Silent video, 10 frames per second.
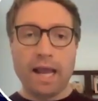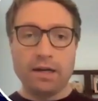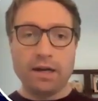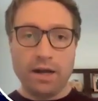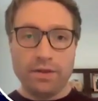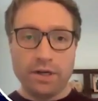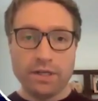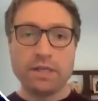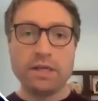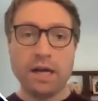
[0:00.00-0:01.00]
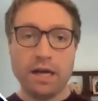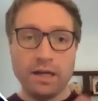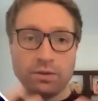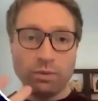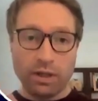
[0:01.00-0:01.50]
and others,
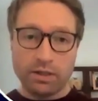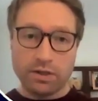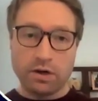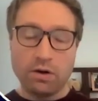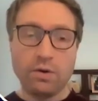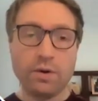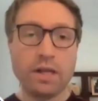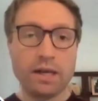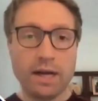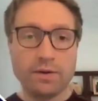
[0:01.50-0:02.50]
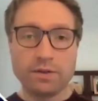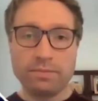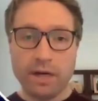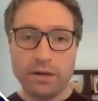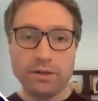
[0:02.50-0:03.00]
as well as our own in-house
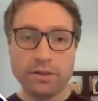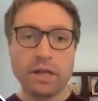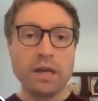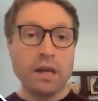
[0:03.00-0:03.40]
models,